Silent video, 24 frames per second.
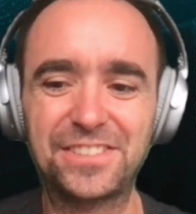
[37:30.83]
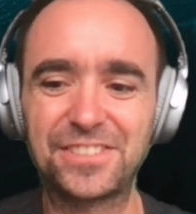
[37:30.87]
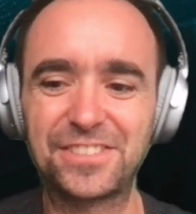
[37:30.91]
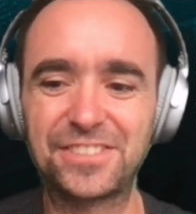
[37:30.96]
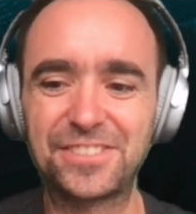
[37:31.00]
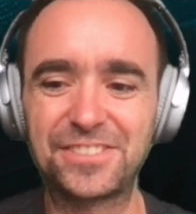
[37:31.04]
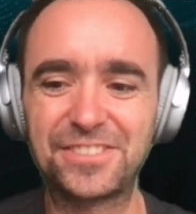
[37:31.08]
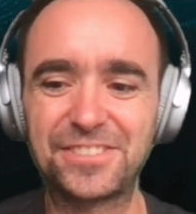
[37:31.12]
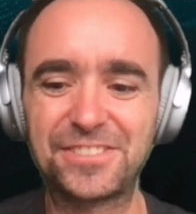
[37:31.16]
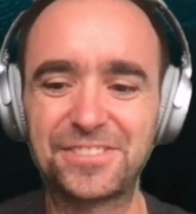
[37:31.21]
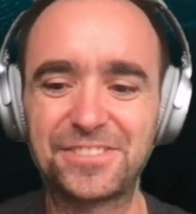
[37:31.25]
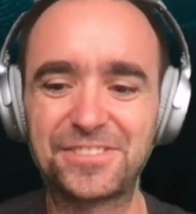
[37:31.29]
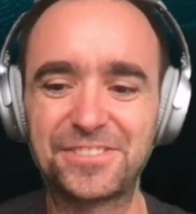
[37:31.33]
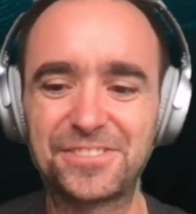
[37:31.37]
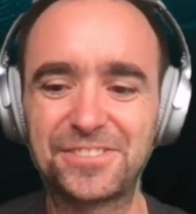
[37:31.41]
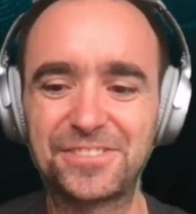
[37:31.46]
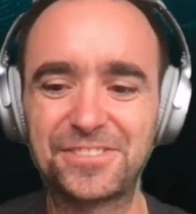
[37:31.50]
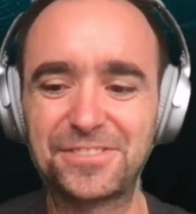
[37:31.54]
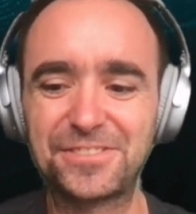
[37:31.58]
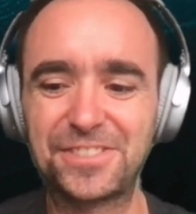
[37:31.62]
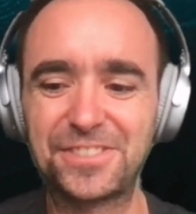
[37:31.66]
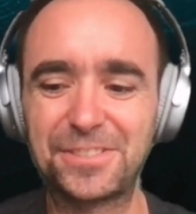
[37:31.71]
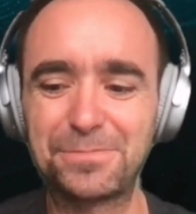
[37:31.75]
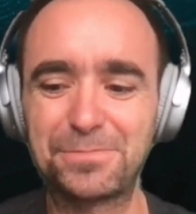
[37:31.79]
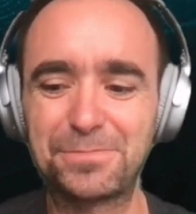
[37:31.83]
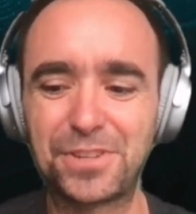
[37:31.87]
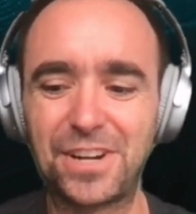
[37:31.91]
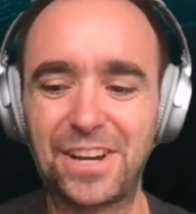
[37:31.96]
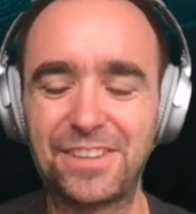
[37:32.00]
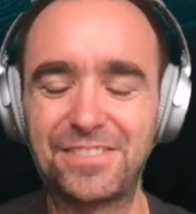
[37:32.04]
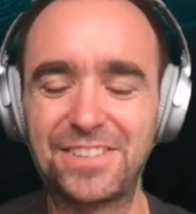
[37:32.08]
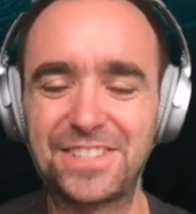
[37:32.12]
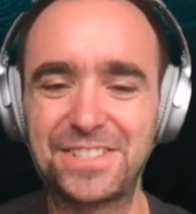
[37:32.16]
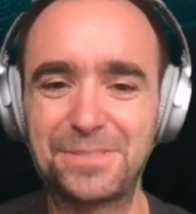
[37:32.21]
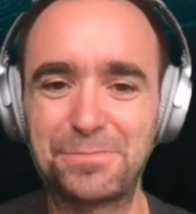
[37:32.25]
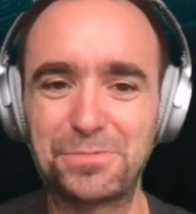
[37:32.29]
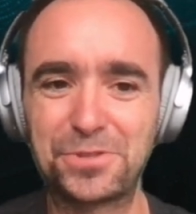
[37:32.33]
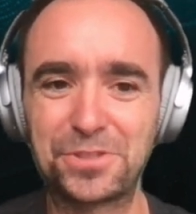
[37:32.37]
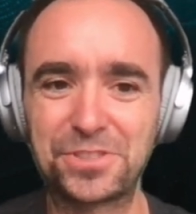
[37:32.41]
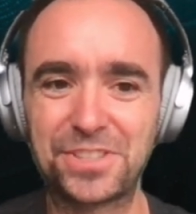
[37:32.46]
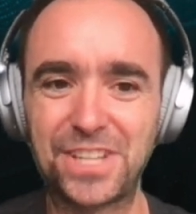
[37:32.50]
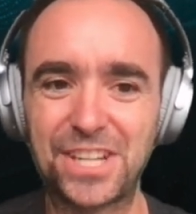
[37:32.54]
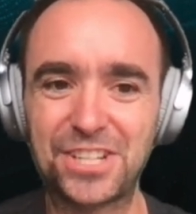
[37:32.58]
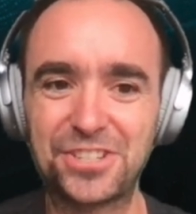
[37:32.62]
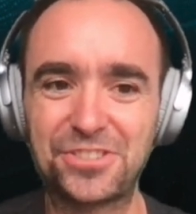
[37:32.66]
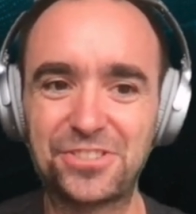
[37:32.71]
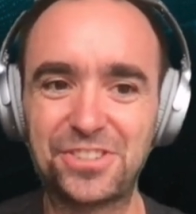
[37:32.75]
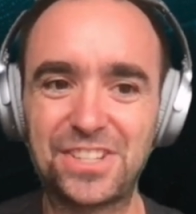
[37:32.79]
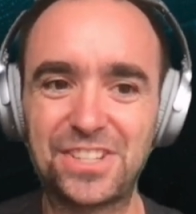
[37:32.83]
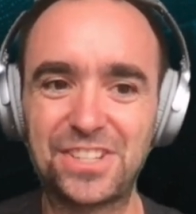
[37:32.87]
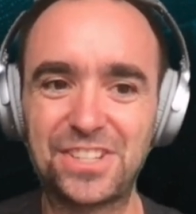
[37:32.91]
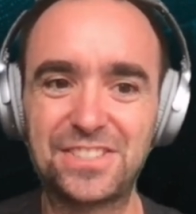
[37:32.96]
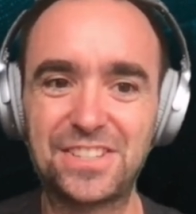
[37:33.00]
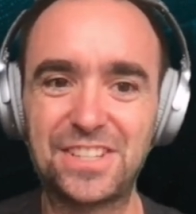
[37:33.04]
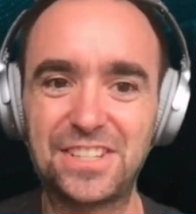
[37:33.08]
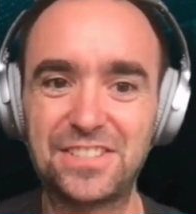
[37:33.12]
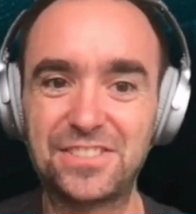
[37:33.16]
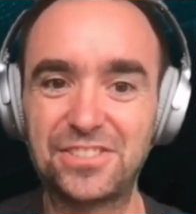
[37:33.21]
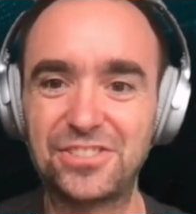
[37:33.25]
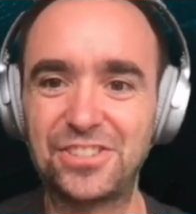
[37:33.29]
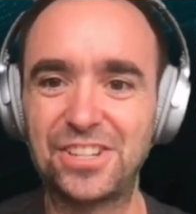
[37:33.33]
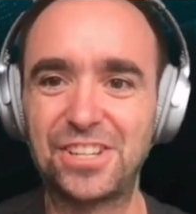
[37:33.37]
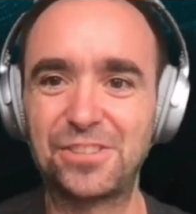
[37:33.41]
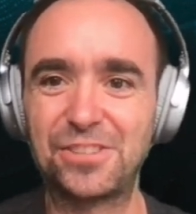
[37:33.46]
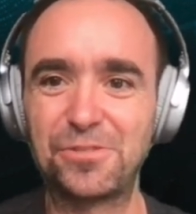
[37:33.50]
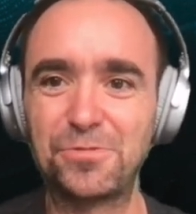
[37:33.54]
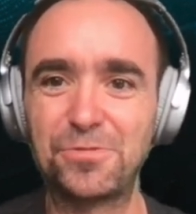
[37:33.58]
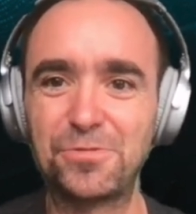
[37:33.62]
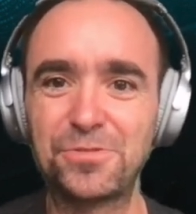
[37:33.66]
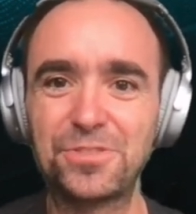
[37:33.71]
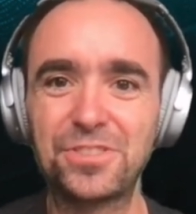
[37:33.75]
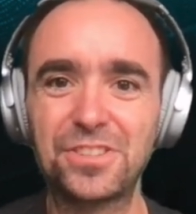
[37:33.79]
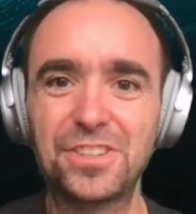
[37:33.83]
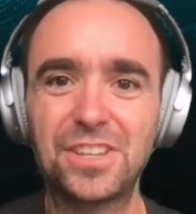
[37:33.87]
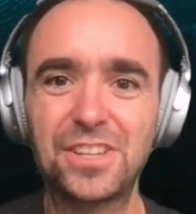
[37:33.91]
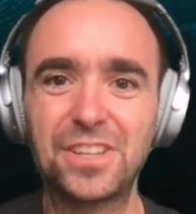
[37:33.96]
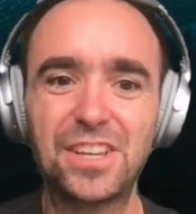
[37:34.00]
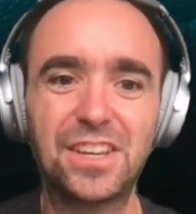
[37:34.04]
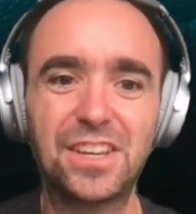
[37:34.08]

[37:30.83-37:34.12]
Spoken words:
the privacy protection is really good.